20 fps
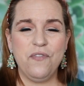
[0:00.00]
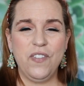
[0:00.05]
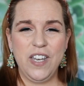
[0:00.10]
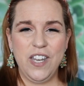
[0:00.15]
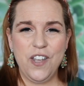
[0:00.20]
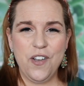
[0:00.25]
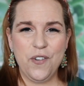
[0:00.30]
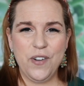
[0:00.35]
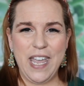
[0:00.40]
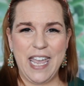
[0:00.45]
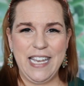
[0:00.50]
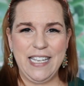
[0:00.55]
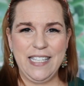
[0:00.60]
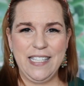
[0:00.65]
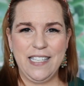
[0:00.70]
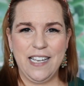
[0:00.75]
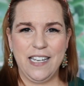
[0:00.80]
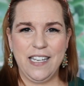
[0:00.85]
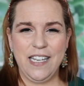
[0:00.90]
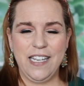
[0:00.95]
video case
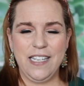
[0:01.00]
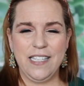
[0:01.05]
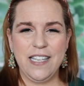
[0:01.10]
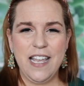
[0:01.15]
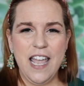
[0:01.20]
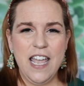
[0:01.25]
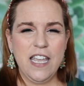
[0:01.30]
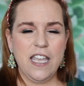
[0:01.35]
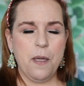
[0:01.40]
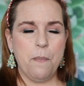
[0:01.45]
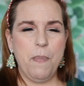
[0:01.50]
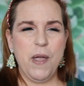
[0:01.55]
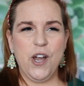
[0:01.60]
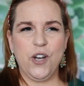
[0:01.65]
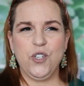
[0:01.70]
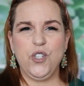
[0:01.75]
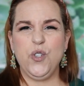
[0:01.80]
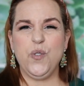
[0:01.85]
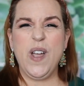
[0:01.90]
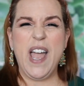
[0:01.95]
studies
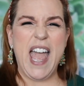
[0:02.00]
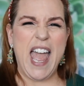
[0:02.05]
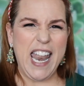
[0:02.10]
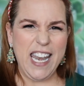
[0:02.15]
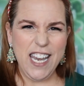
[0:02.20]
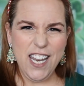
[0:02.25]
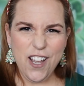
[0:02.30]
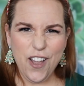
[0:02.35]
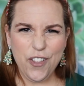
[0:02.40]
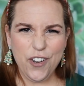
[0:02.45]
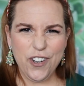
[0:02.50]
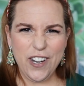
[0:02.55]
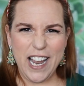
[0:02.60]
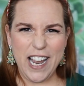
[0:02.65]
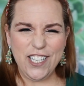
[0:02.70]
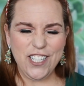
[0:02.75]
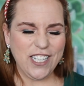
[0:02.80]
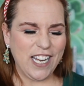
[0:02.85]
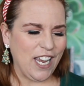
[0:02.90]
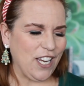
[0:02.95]
compared to any other
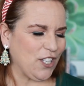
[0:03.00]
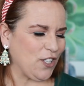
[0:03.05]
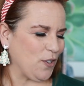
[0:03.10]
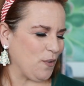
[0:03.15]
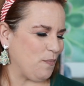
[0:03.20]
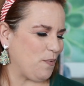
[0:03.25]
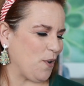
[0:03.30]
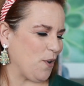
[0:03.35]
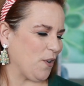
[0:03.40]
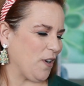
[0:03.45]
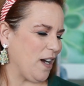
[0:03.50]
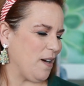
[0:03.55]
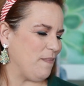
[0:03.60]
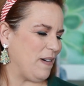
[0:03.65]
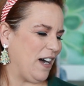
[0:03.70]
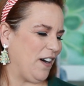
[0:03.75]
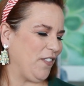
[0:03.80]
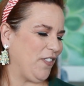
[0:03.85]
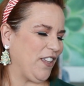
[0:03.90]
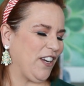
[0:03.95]
educational program
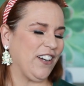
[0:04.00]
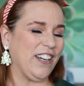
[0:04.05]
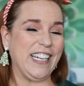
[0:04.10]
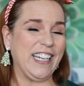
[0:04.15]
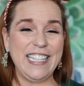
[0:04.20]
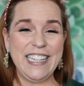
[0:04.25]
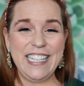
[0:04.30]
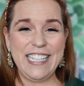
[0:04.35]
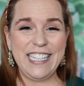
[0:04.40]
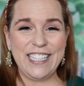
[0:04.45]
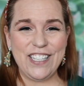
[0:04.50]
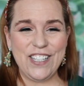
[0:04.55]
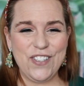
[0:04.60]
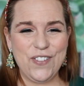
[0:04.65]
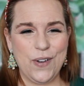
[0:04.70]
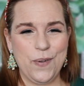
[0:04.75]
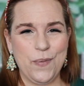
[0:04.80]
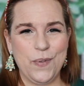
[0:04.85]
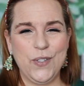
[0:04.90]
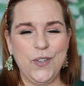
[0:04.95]
out there in the
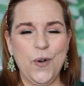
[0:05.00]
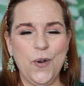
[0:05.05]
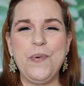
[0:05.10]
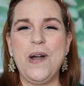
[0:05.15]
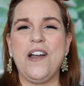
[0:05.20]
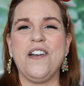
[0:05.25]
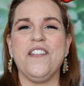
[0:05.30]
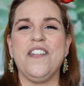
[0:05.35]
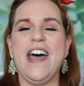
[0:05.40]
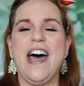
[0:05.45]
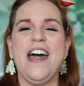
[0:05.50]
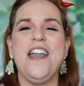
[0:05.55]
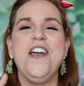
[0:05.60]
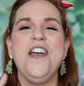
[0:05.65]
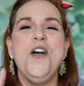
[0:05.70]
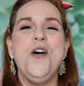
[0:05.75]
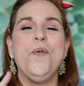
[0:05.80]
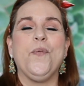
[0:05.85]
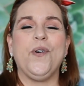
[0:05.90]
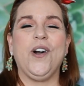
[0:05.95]
industry. We're so proud of that.
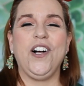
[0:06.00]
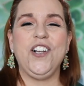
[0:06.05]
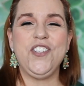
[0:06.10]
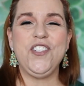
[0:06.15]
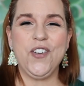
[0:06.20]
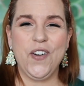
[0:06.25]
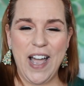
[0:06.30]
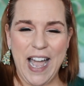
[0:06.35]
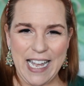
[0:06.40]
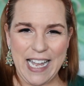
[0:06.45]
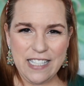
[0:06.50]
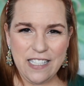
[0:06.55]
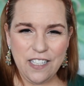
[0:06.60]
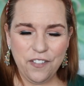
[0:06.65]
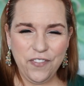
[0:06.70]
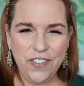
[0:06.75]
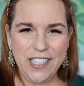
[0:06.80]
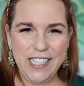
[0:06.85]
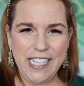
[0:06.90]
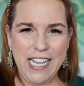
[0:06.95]
We're also AST
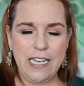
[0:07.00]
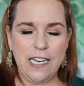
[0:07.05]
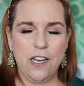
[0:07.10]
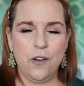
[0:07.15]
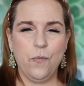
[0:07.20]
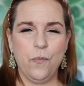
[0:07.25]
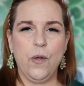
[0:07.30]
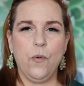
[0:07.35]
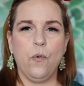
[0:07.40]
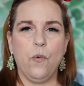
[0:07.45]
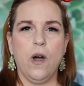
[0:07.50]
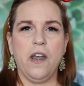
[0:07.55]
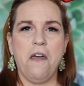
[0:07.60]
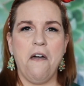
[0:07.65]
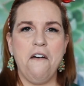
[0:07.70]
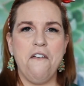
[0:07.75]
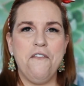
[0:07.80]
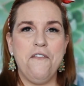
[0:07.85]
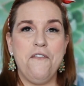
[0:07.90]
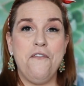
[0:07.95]
affiliated and we won
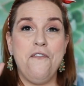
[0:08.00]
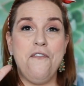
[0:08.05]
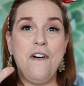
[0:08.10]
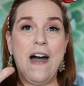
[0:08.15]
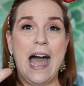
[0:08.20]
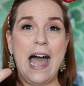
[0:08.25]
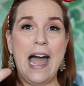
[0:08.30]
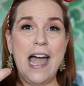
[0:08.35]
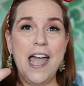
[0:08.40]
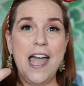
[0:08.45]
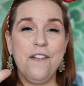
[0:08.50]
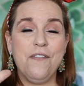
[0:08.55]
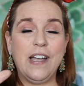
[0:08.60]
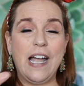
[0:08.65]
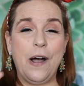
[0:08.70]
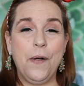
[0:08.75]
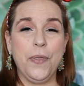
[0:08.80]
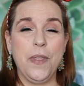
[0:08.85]
five